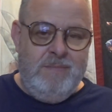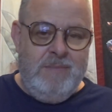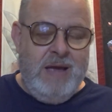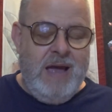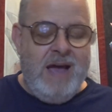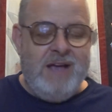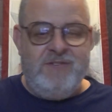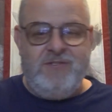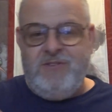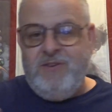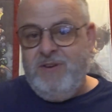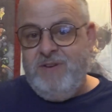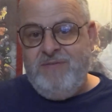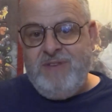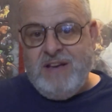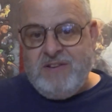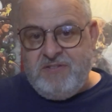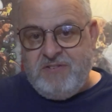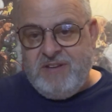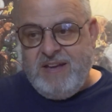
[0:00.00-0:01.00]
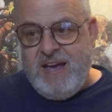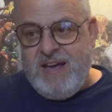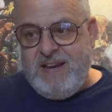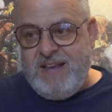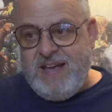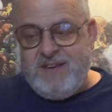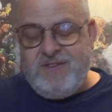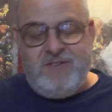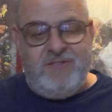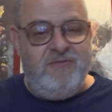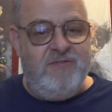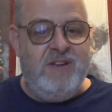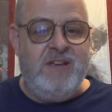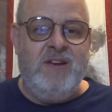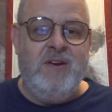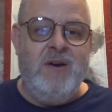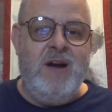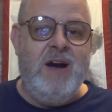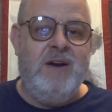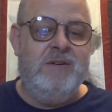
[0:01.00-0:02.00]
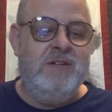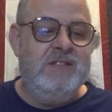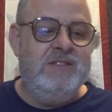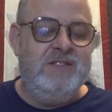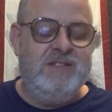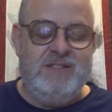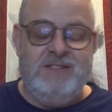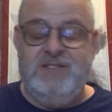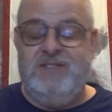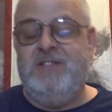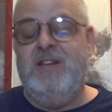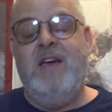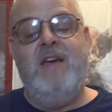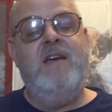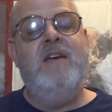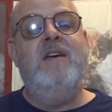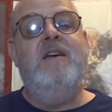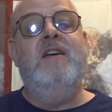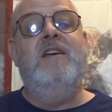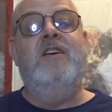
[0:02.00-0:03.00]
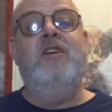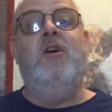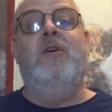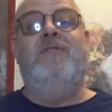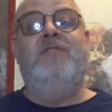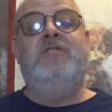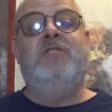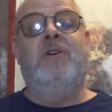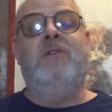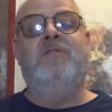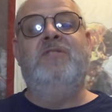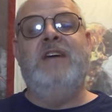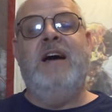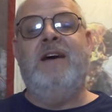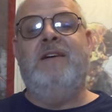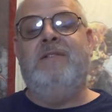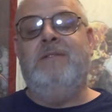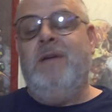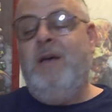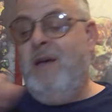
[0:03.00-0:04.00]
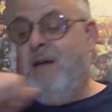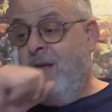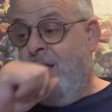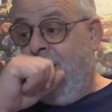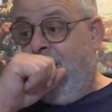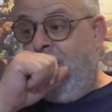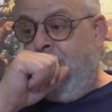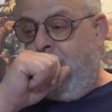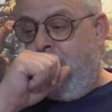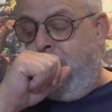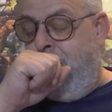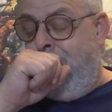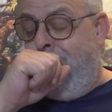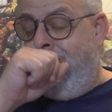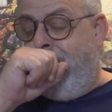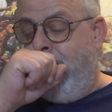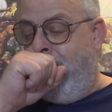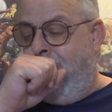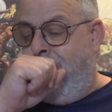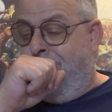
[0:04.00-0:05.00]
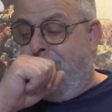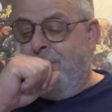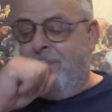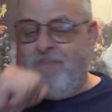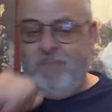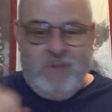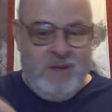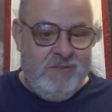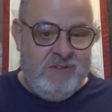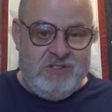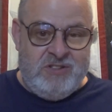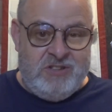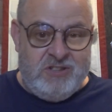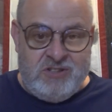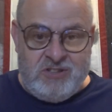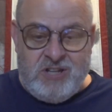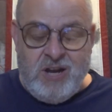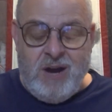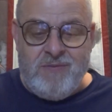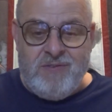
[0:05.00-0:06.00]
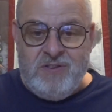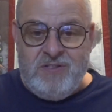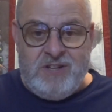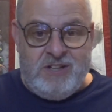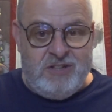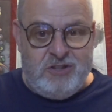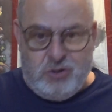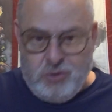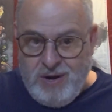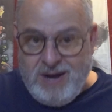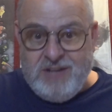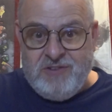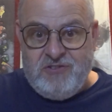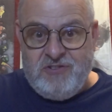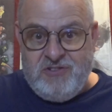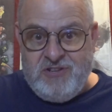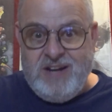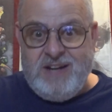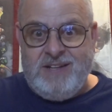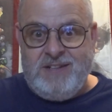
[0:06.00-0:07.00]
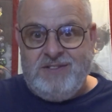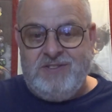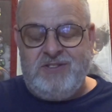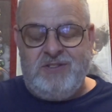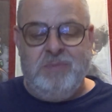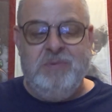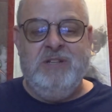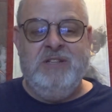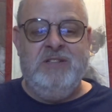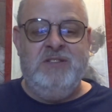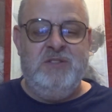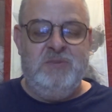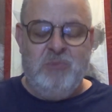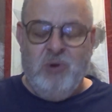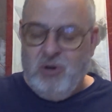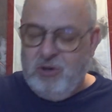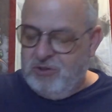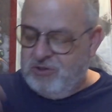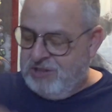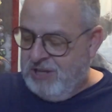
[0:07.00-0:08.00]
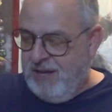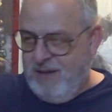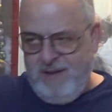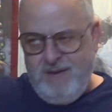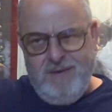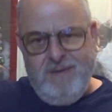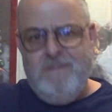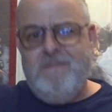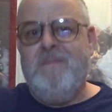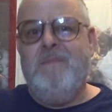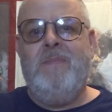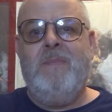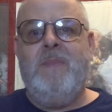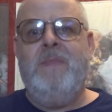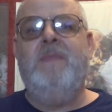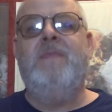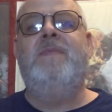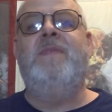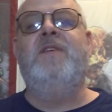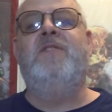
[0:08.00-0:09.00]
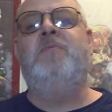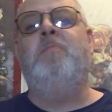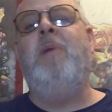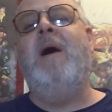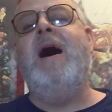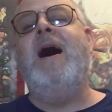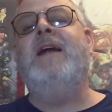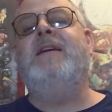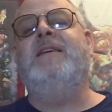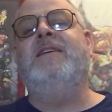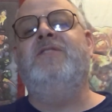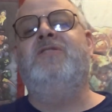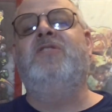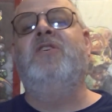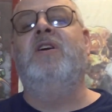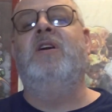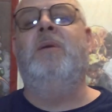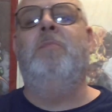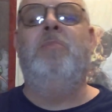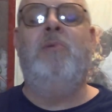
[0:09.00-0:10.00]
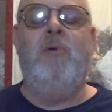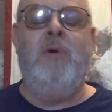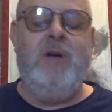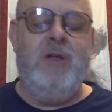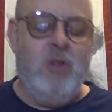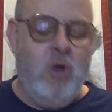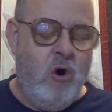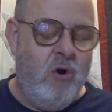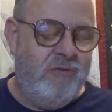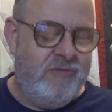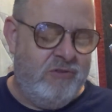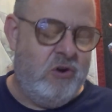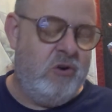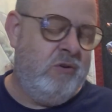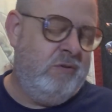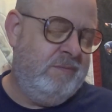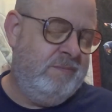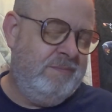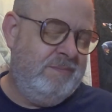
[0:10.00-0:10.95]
has to investigate, has to figure out, is it because, if it turns out, if it's discovered that a transgenic is committing these murders, this pot is going to boil over.